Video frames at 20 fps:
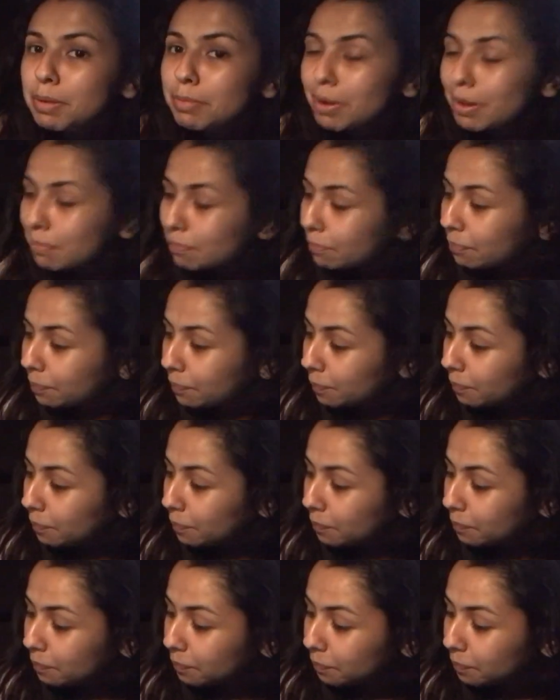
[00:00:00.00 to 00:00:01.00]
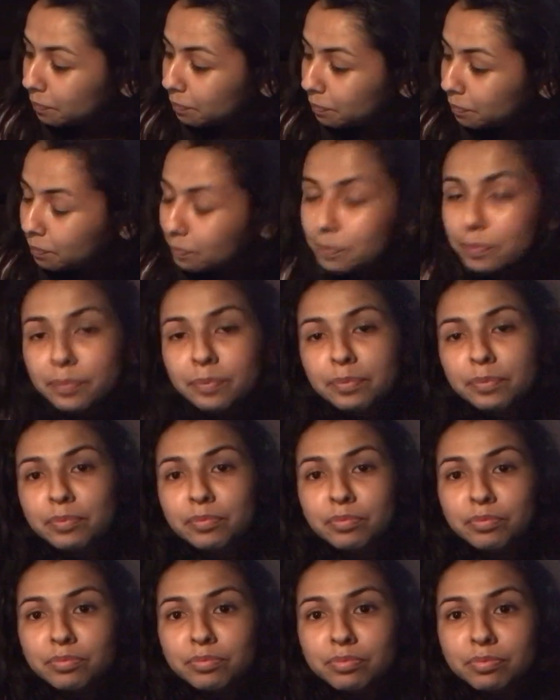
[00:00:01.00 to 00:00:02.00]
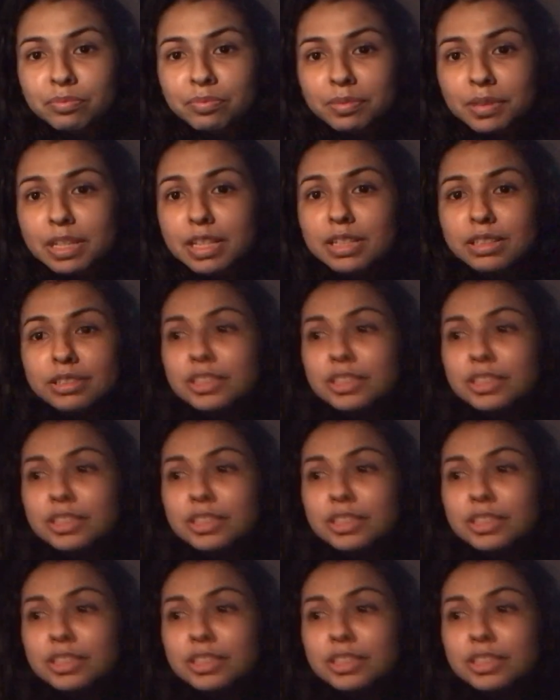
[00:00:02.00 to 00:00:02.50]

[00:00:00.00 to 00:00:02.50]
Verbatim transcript: baby. The box? Because I